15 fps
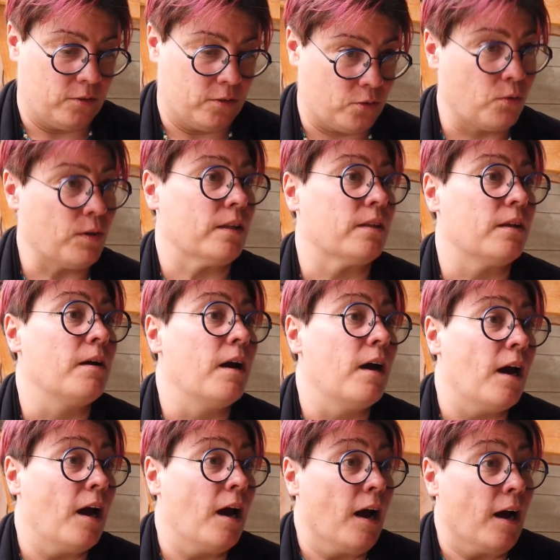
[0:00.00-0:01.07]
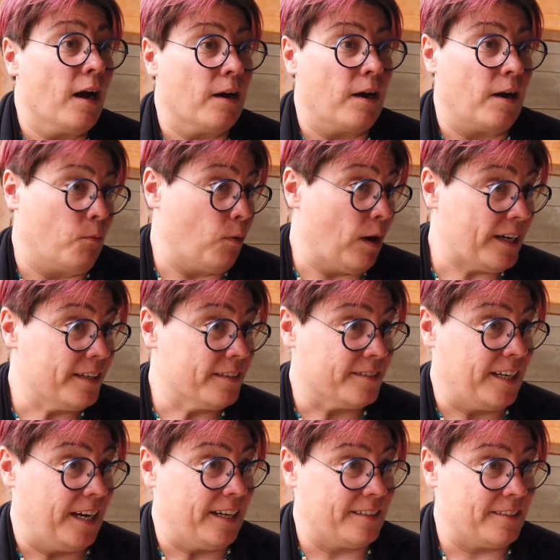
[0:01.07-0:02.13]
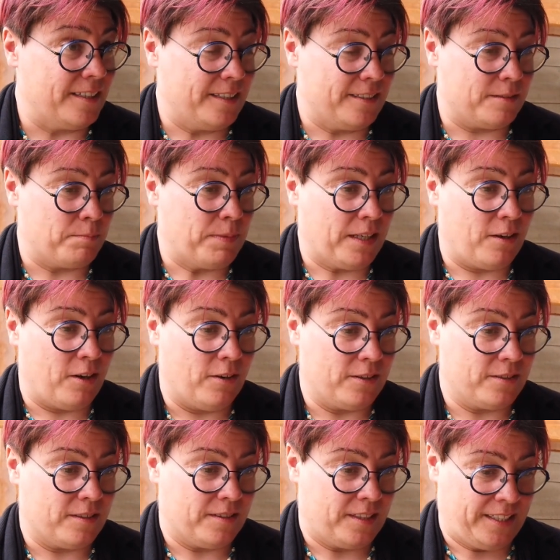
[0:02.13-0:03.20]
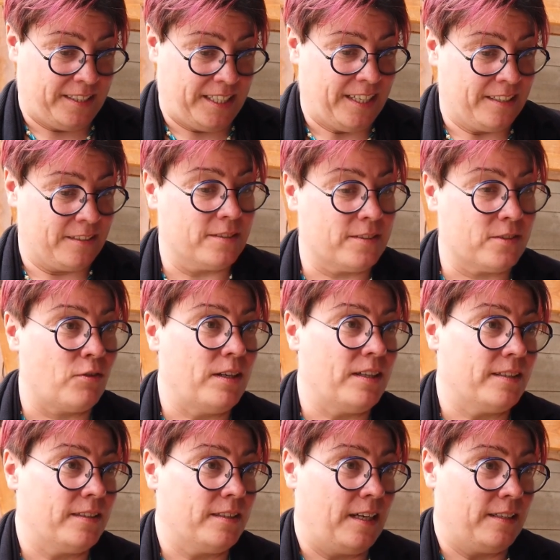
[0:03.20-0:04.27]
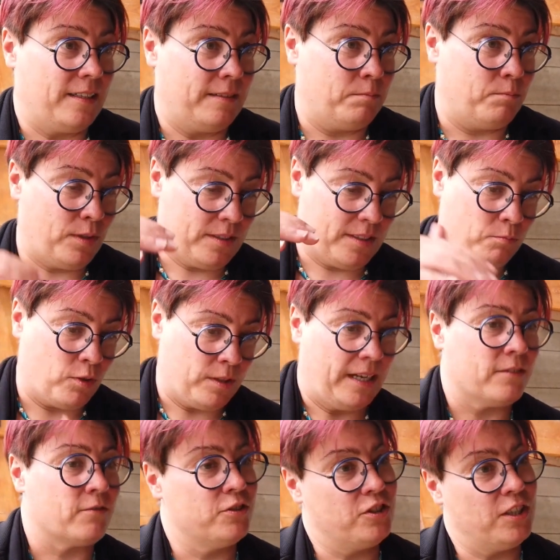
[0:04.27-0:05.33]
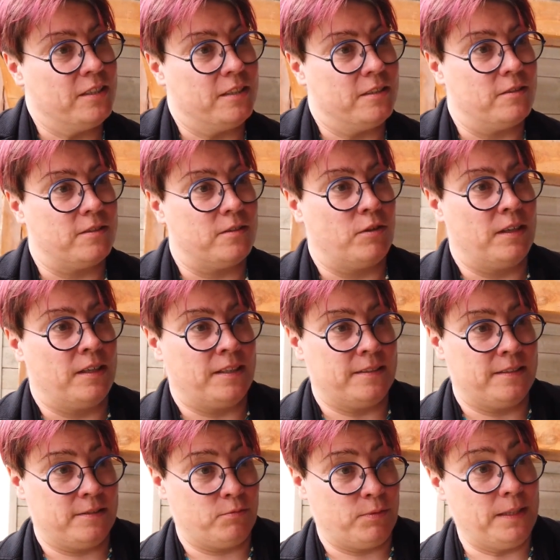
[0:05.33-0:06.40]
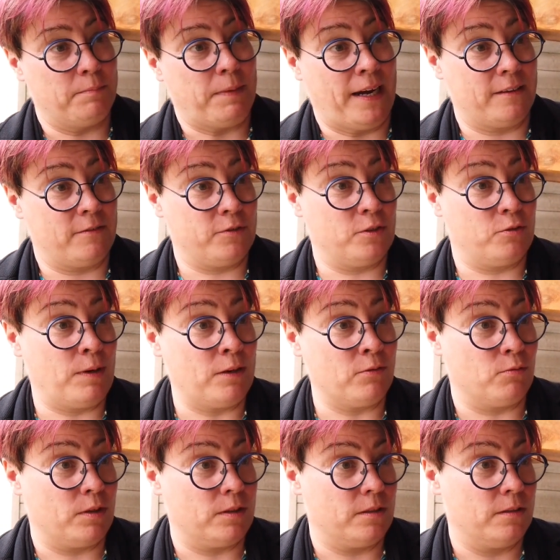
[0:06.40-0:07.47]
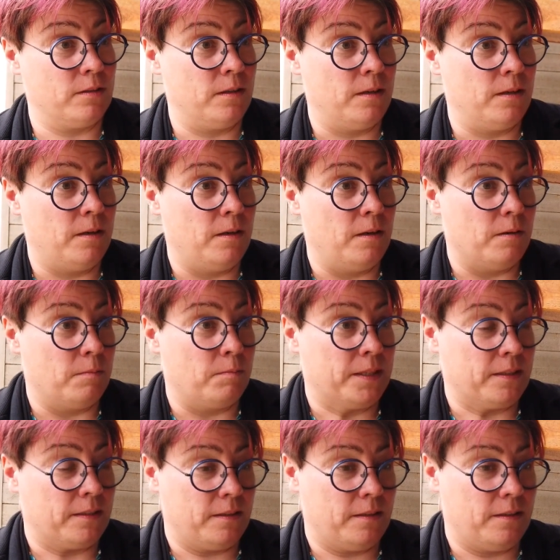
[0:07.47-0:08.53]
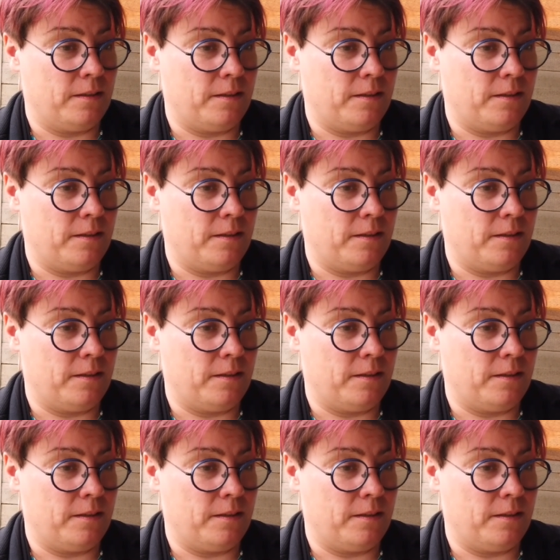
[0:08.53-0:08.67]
soil. And why is that? It's because they dig in the soil and then brings more nitrogen in the soil, and this is really bad for the groundwater. But